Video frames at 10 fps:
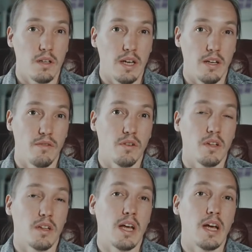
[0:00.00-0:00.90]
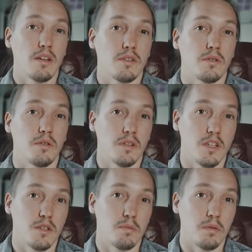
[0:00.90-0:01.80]
And if you can tell a story
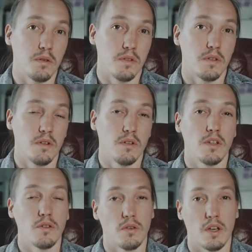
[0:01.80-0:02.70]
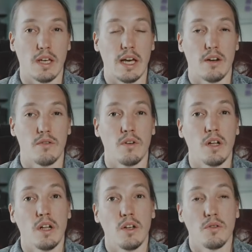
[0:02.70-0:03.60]
that's personal and you can kind of,
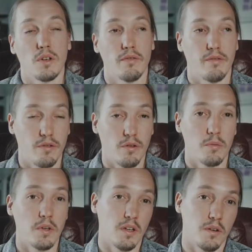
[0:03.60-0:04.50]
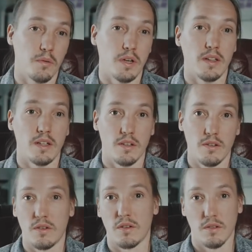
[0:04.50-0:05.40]
you can form it in a way that,
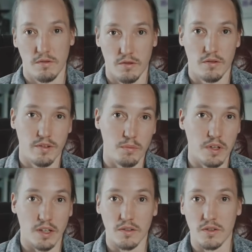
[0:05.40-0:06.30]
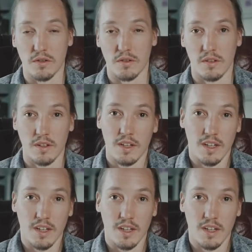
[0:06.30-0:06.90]
you know, if you're a filmmaker, it shouldn't,